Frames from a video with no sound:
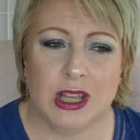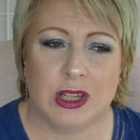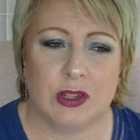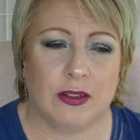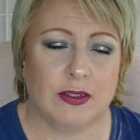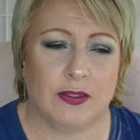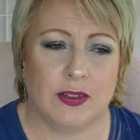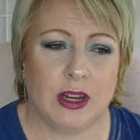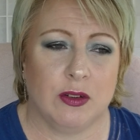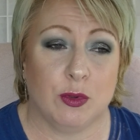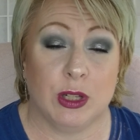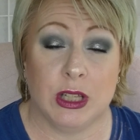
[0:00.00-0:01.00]
So if I find I
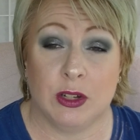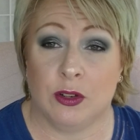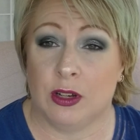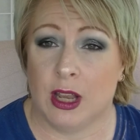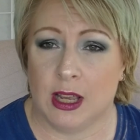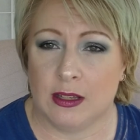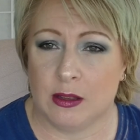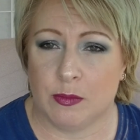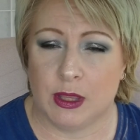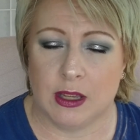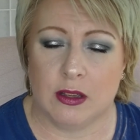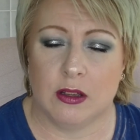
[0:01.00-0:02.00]
really don't like
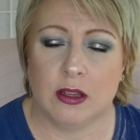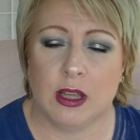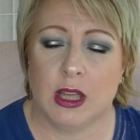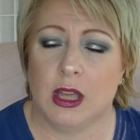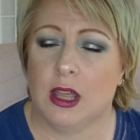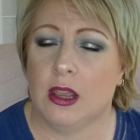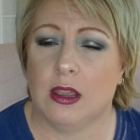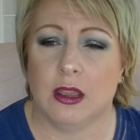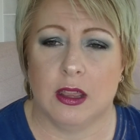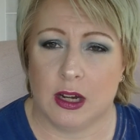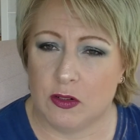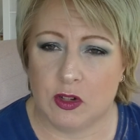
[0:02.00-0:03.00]
something,
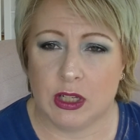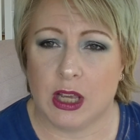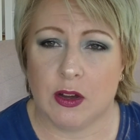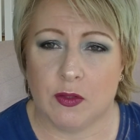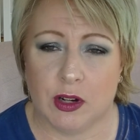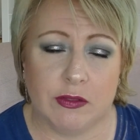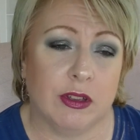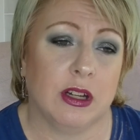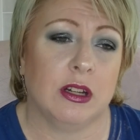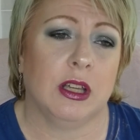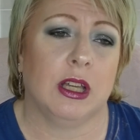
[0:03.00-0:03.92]
then I'll just get rid of it.